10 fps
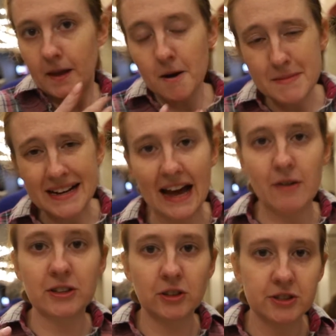coming
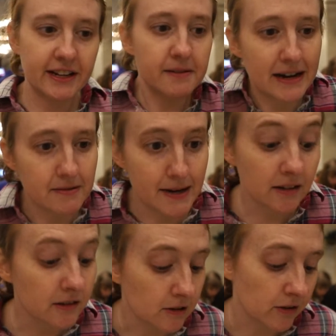out it looked like it might have been
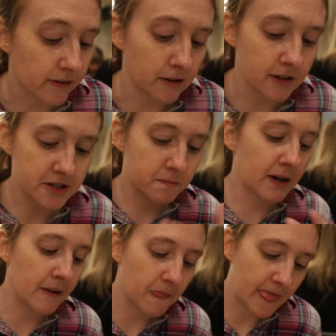a little overcooked,
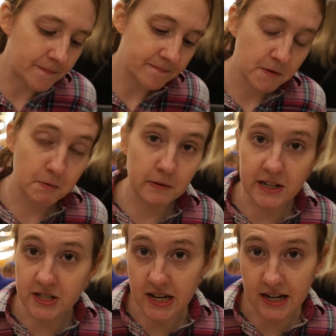but we're
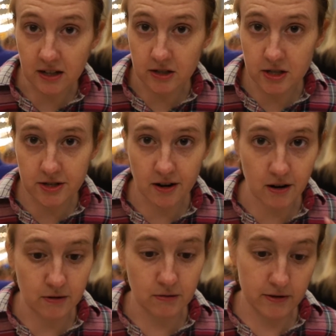risk takers,
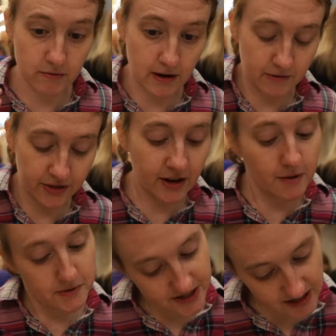so we went with a
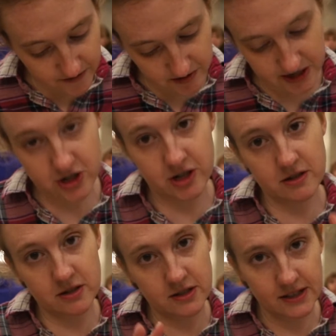couple seafood
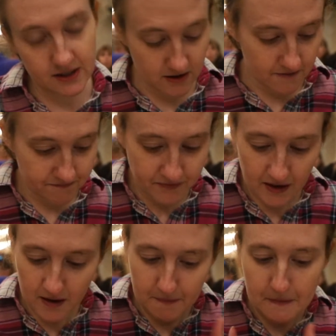dishes.
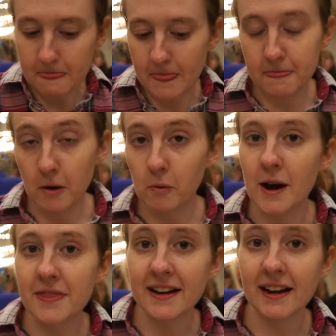The
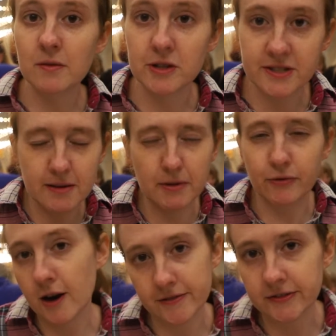one thing I will say
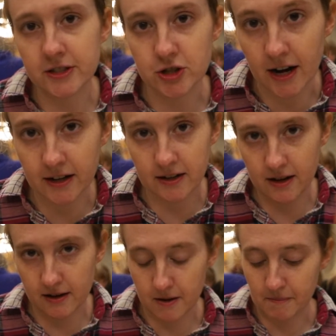before I've even tried it,
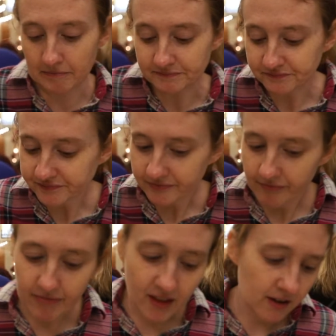
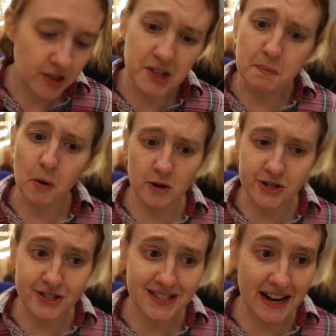the
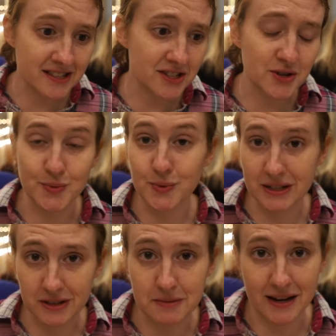portion sizes are
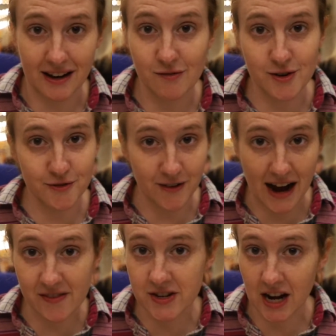really big. For
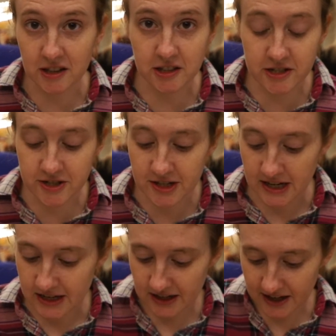
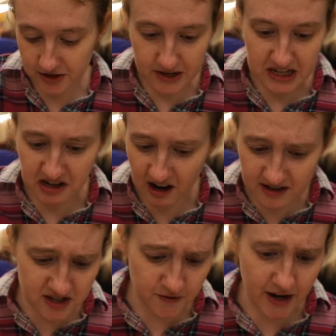$5, like you get tons of